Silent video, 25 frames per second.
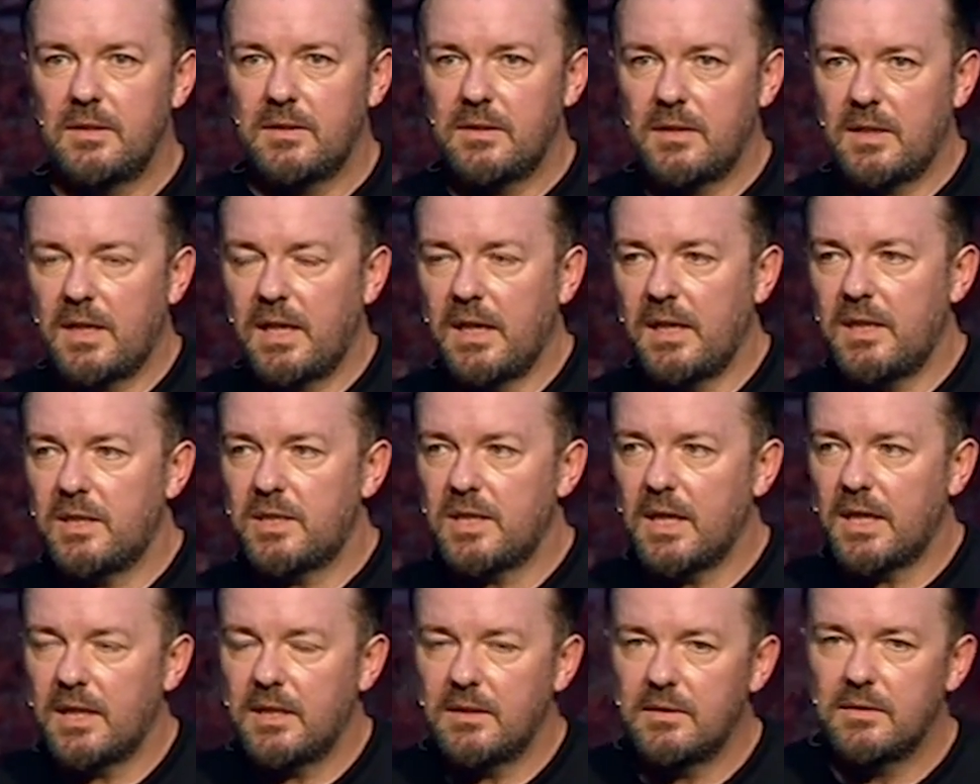It's a
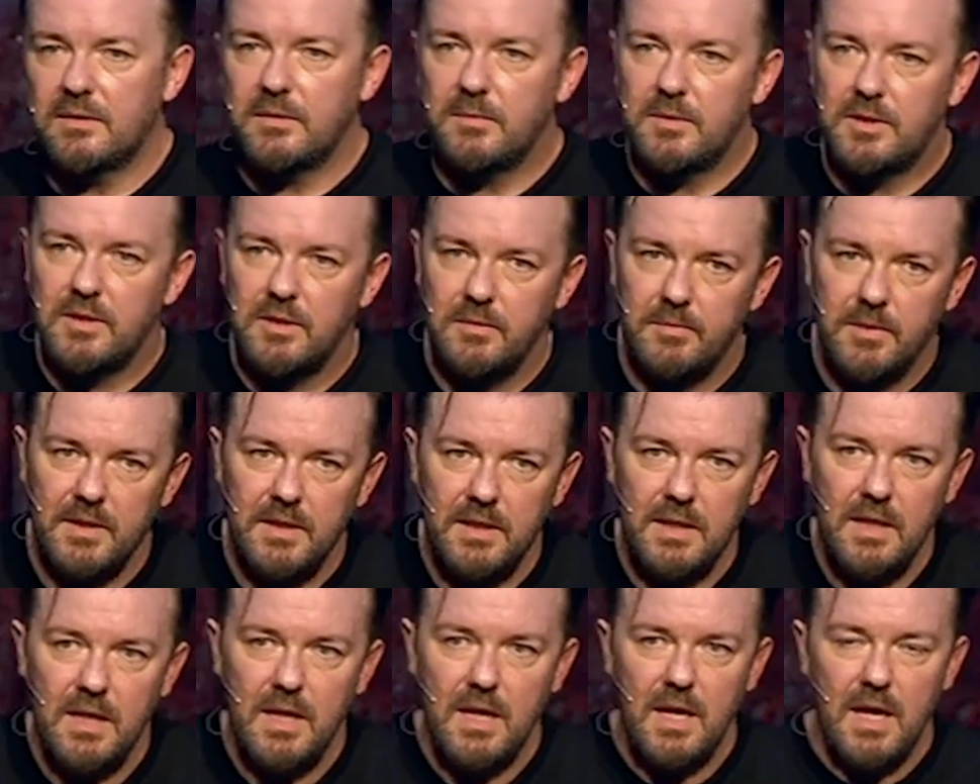cliche. Don't be stupid.
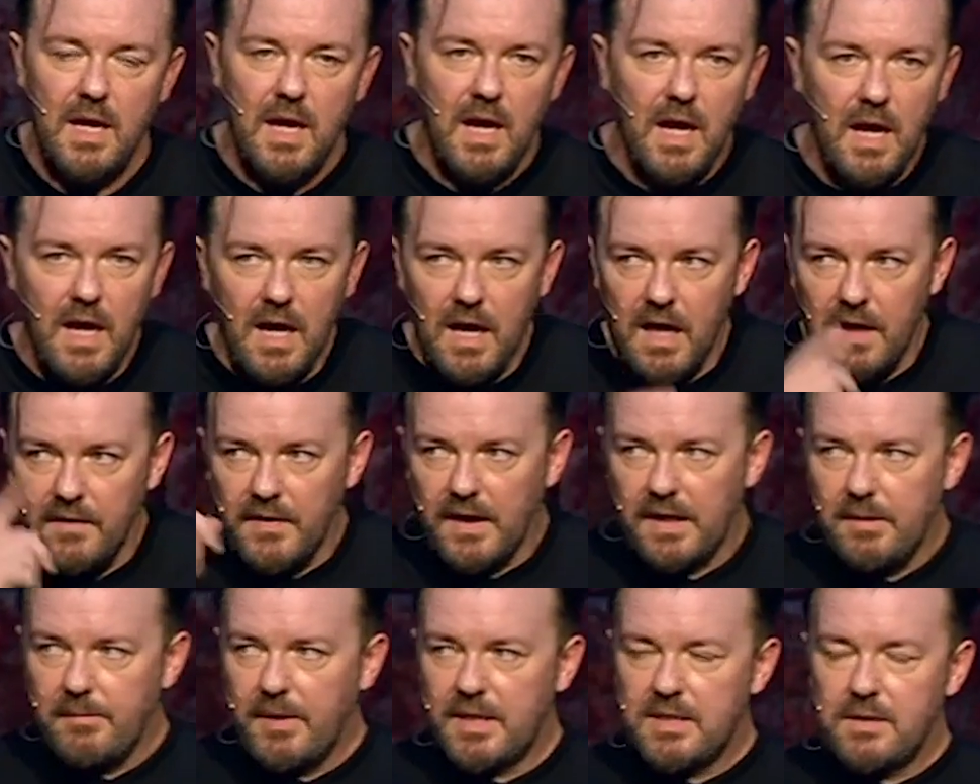
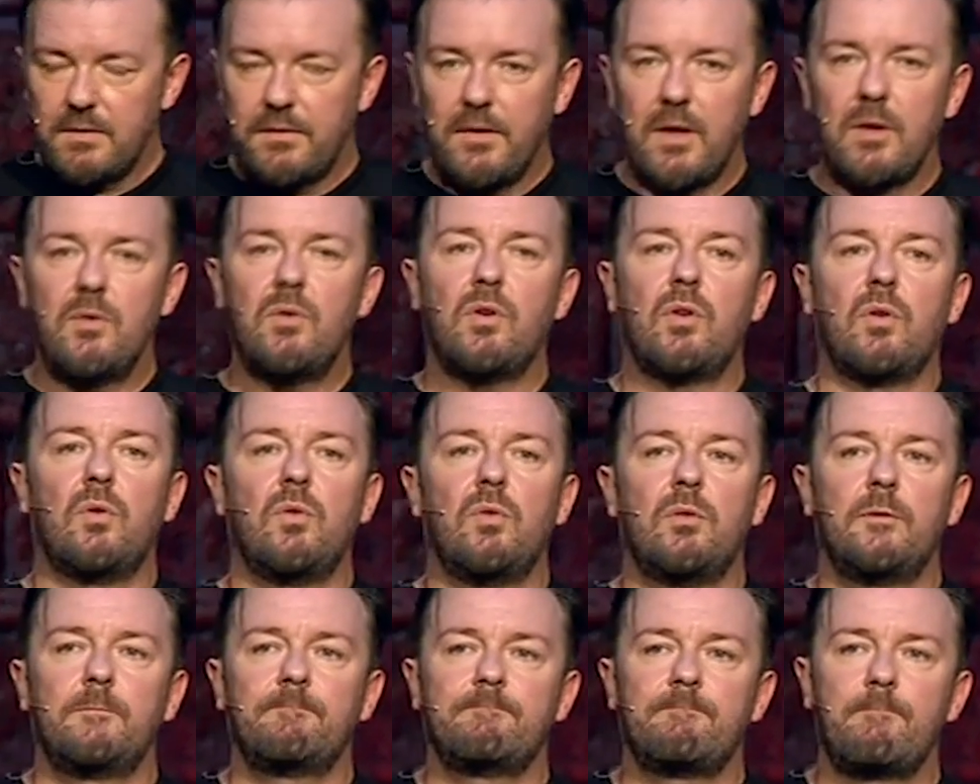Then he makes a phone
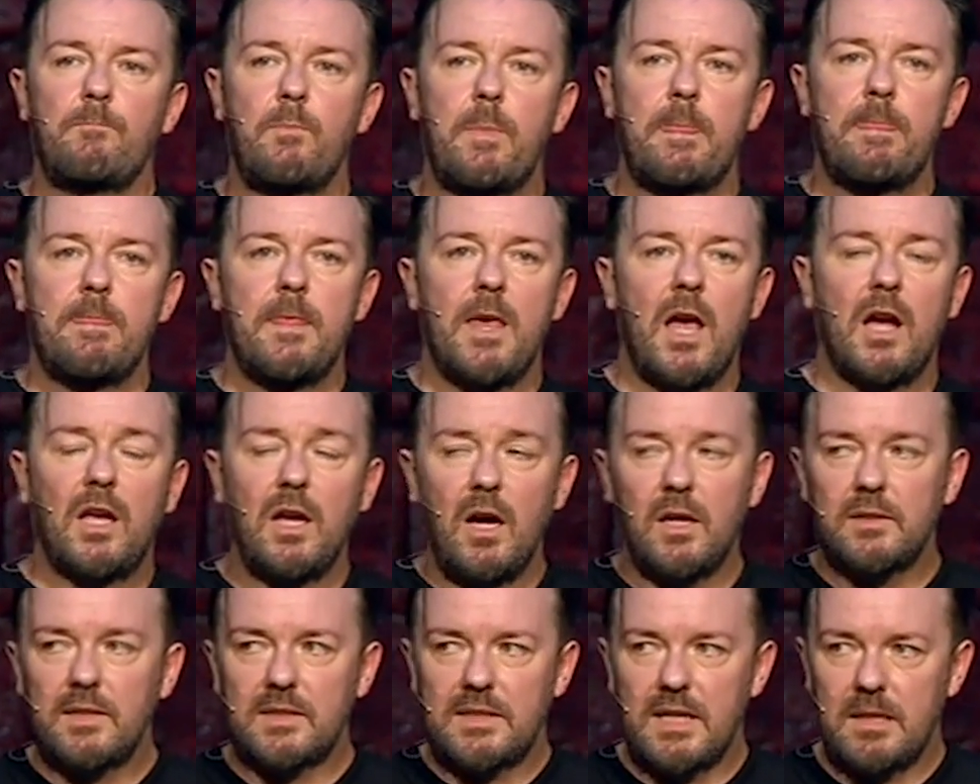call. I
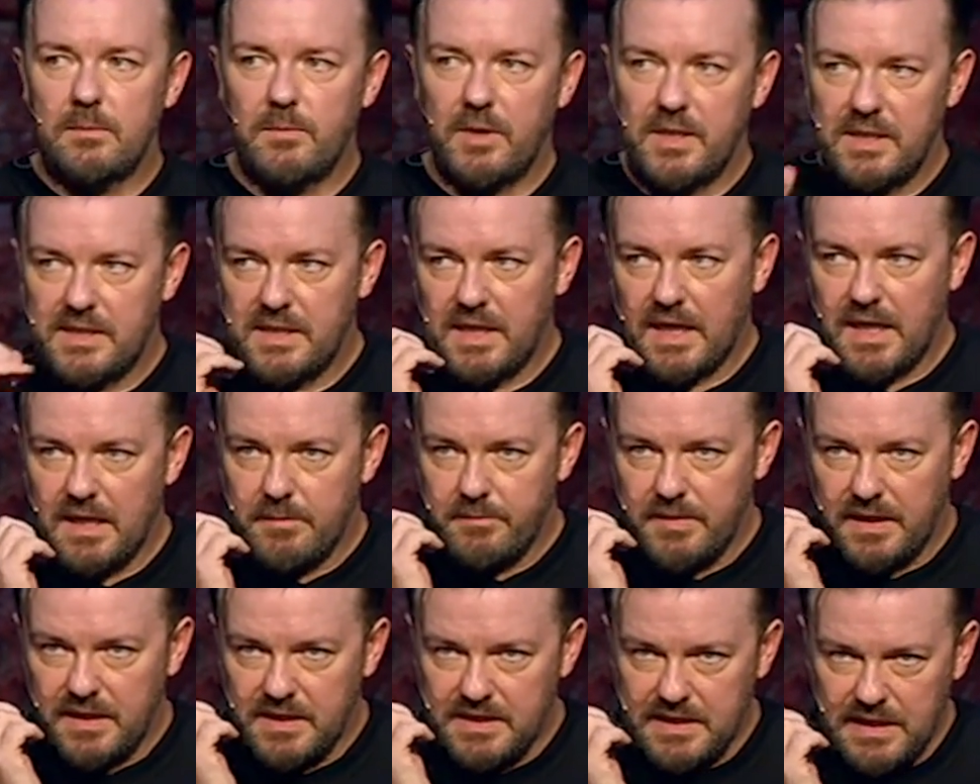can't understand what he's
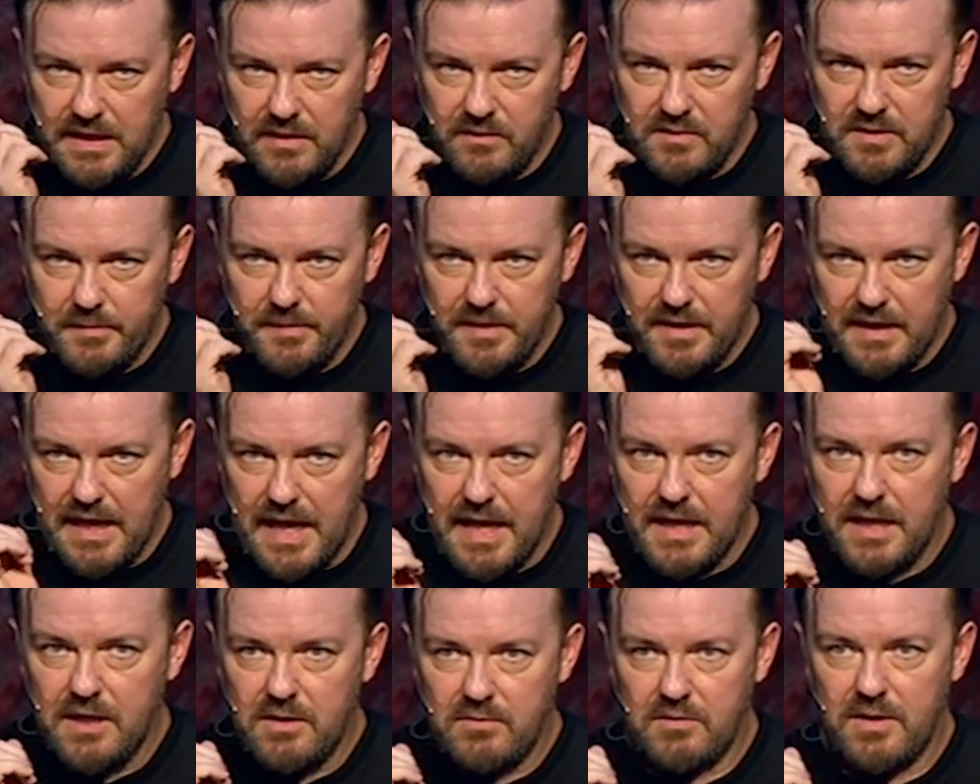saying, but he sounds a bit
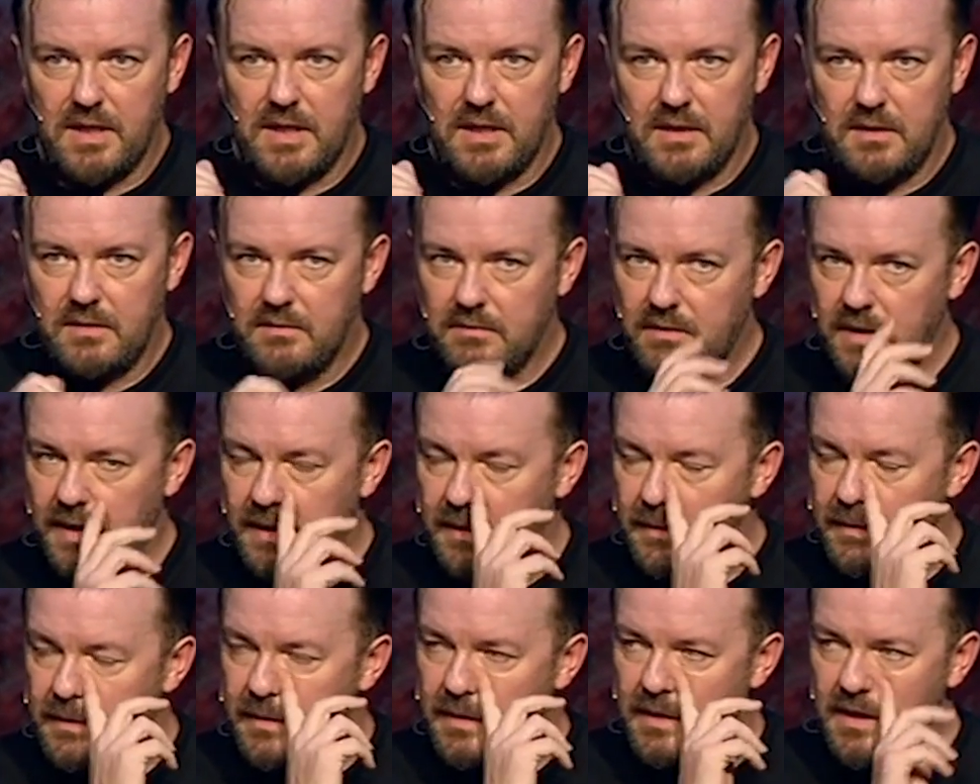angry,
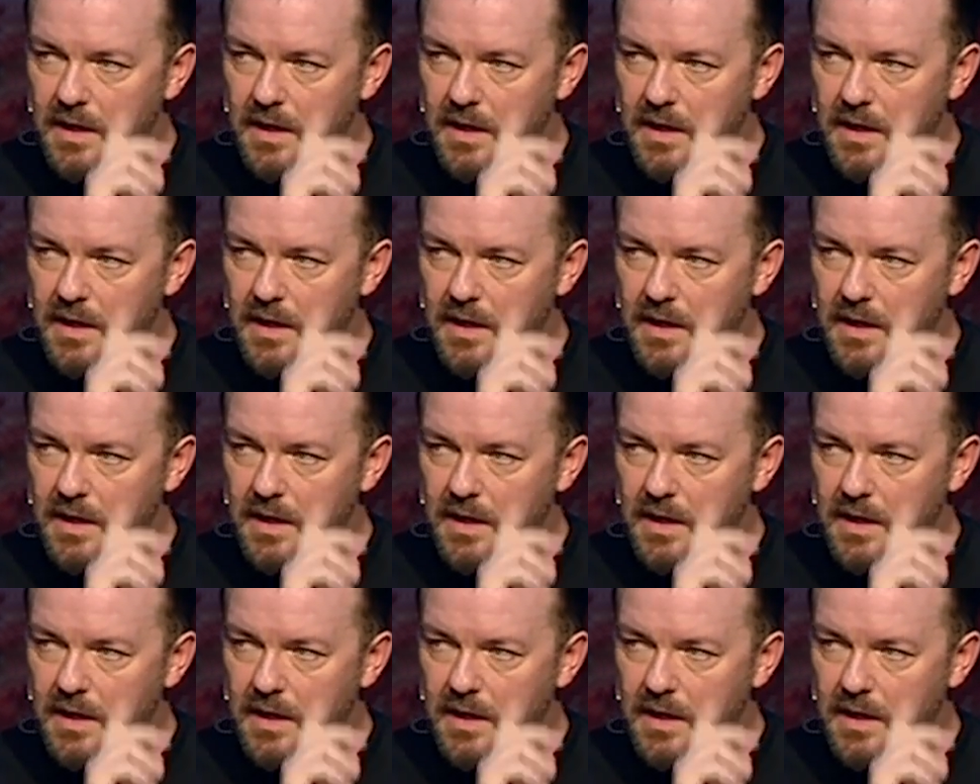right?